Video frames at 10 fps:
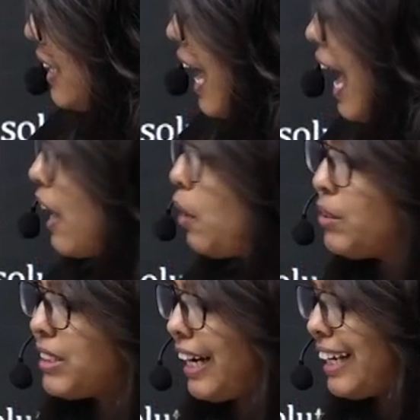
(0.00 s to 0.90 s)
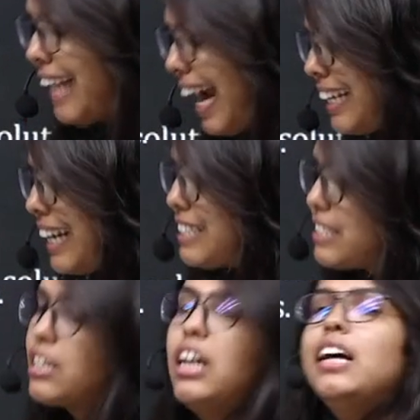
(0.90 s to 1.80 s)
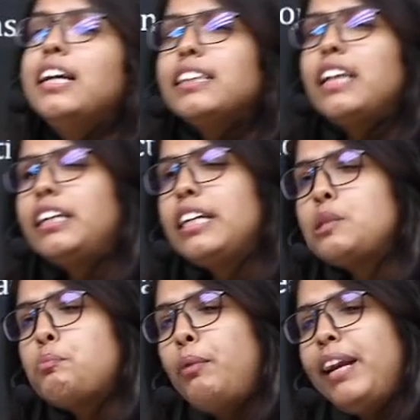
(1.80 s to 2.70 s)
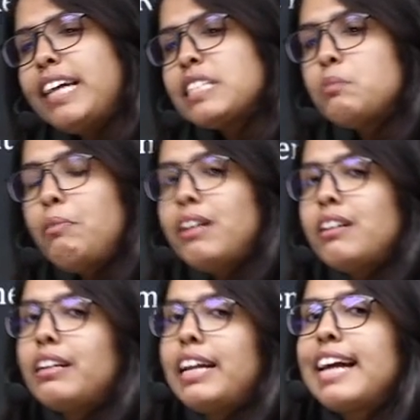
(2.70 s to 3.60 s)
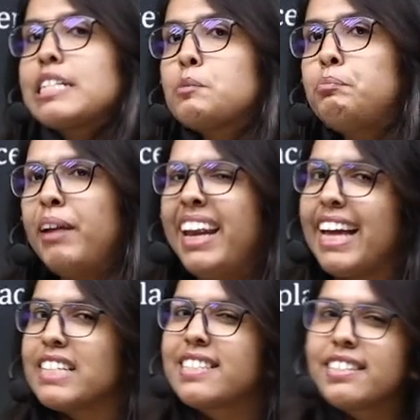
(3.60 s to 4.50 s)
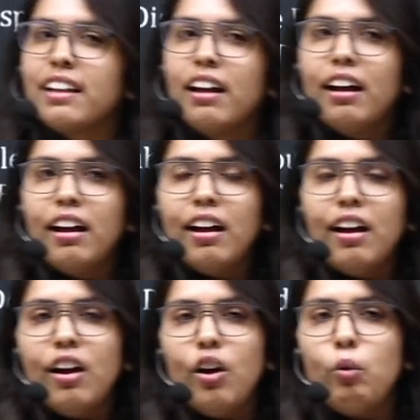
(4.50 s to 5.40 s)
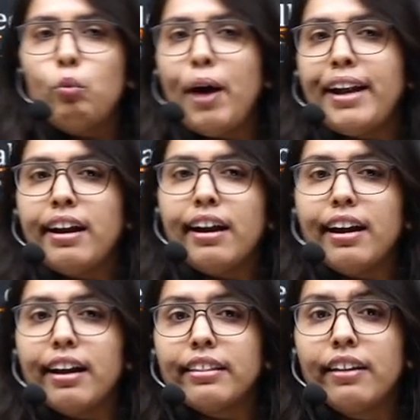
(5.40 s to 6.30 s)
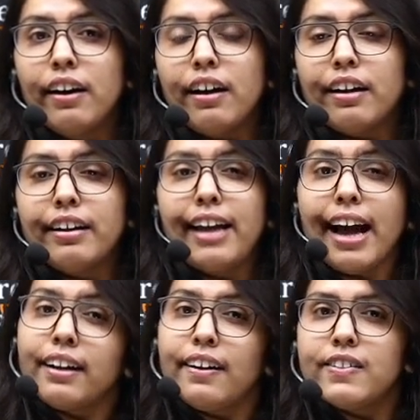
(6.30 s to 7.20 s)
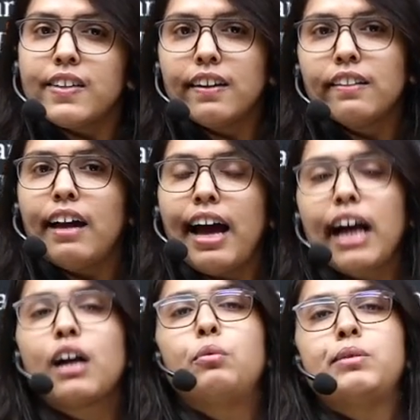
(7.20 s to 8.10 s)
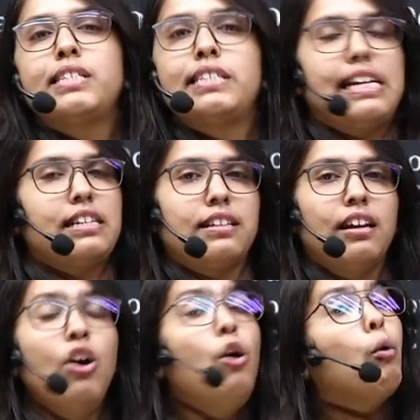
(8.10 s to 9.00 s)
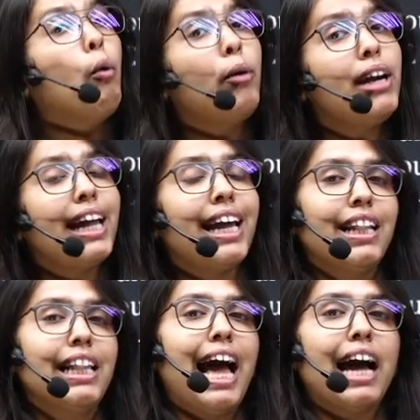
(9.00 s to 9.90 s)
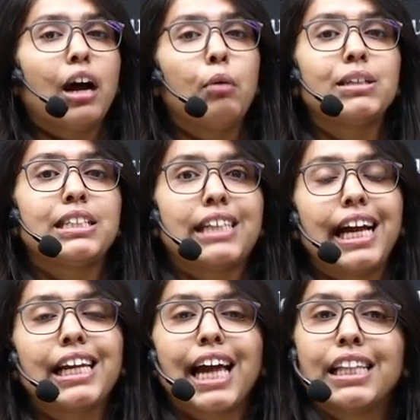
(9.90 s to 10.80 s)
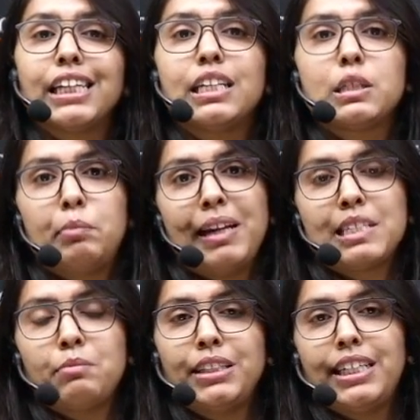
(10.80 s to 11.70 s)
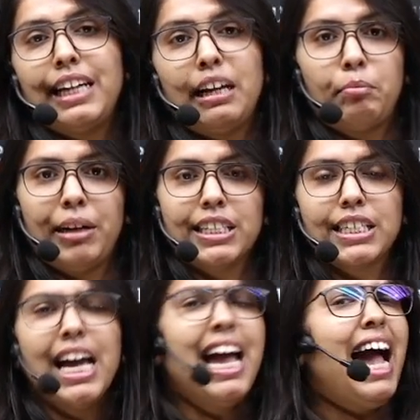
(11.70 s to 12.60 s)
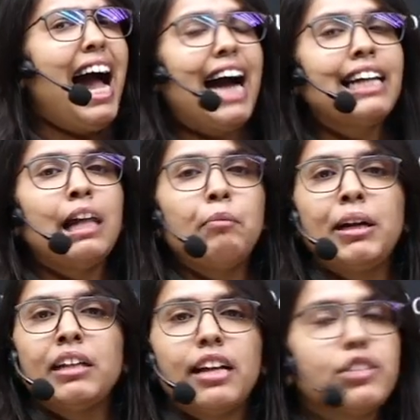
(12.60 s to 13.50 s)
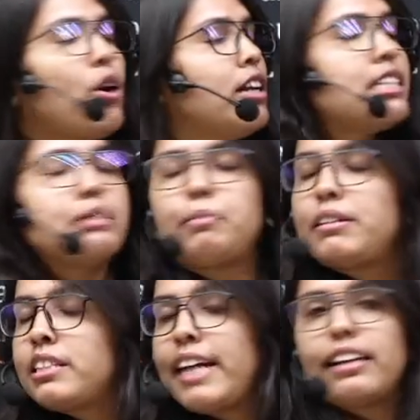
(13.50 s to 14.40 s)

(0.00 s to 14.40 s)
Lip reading: aqueous state. That is, the displacement takes place when the reactants are in the aqueous state. Only in the aqueous state can the displacement take place. Had they been in the solid state, the